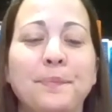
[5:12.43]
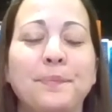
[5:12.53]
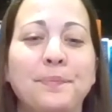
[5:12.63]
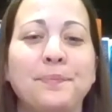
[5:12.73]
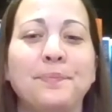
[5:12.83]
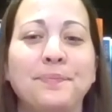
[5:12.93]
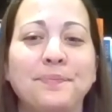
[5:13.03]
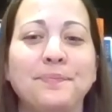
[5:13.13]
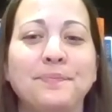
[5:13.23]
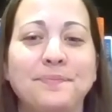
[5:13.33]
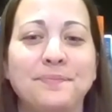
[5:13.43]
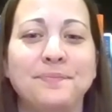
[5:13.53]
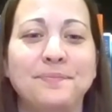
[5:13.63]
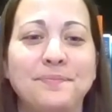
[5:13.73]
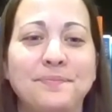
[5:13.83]

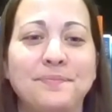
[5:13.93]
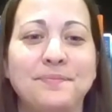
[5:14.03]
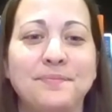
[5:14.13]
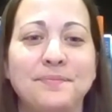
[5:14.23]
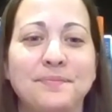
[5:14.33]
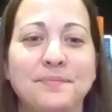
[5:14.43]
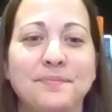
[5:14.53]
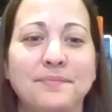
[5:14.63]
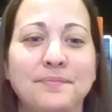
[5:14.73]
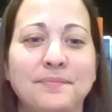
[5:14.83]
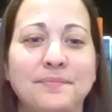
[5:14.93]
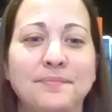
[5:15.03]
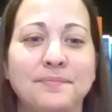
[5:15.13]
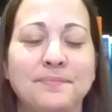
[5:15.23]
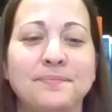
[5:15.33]

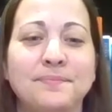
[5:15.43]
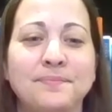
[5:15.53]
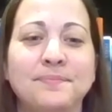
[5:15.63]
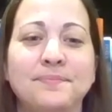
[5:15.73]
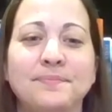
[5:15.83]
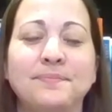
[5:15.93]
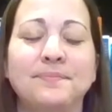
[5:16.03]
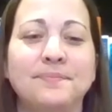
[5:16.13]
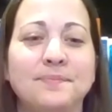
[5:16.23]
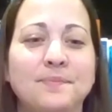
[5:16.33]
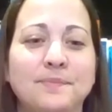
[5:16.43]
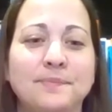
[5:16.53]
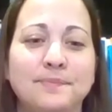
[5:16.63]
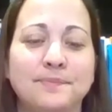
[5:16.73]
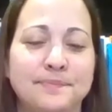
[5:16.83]

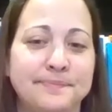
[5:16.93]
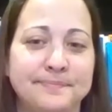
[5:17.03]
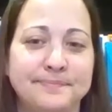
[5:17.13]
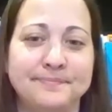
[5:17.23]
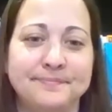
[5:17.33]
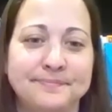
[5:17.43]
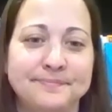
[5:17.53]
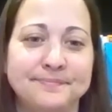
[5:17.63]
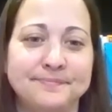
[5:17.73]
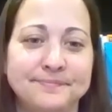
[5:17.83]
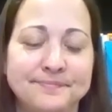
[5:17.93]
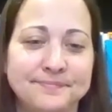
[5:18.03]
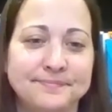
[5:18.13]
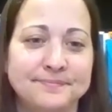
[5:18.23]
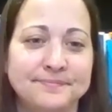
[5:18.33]

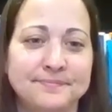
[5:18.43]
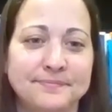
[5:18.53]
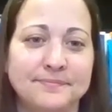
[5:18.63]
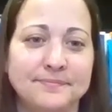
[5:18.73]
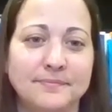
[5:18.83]
[no speech]